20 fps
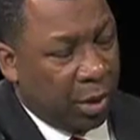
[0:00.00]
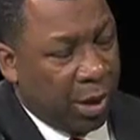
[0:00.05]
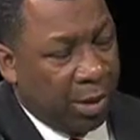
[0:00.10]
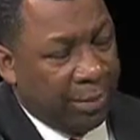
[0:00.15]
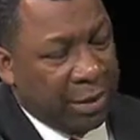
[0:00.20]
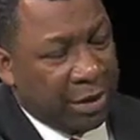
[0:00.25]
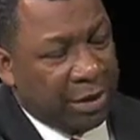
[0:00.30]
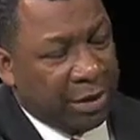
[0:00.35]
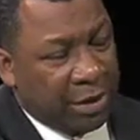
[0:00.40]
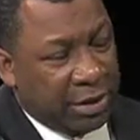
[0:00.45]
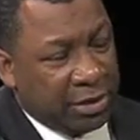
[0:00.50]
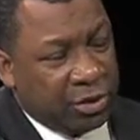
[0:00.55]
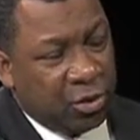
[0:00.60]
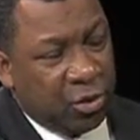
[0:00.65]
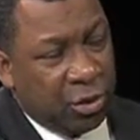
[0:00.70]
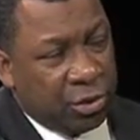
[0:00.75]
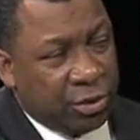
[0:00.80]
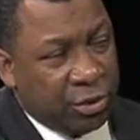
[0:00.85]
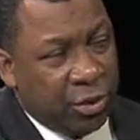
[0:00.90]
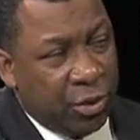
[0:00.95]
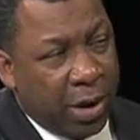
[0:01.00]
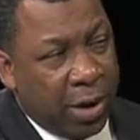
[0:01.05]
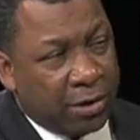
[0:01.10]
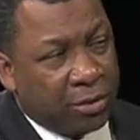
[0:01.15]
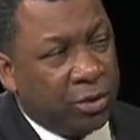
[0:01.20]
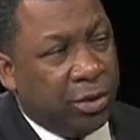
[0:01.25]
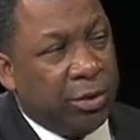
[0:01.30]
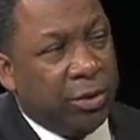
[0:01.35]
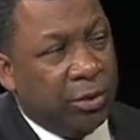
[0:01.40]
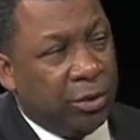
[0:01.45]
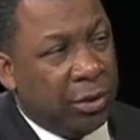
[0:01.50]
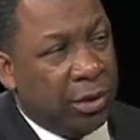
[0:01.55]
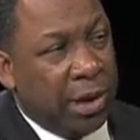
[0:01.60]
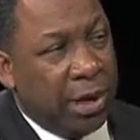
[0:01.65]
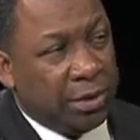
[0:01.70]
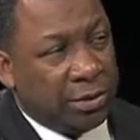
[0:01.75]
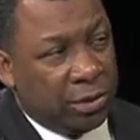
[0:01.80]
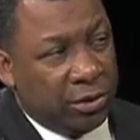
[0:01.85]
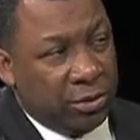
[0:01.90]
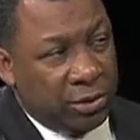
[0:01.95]
many tennis courts are you actually
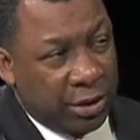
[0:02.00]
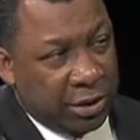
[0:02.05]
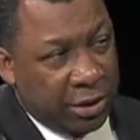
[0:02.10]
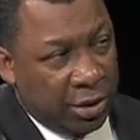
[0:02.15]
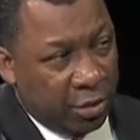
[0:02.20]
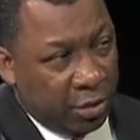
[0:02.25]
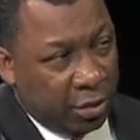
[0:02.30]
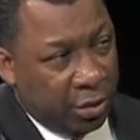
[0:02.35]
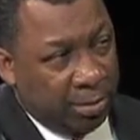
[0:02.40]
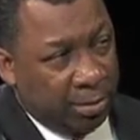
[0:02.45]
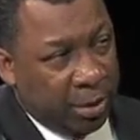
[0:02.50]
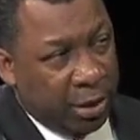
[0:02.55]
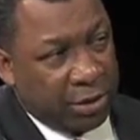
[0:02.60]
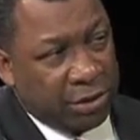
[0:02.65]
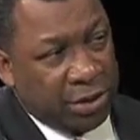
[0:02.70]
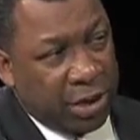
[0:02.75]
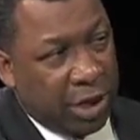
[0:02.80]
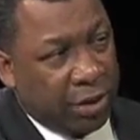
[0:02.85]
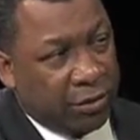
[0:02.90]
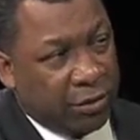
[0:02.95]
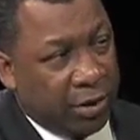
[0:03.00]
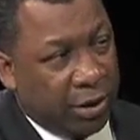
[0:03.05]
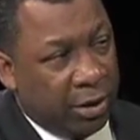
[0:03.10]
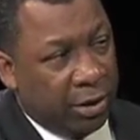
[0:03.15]
utilizing? You said there were a bunch out there.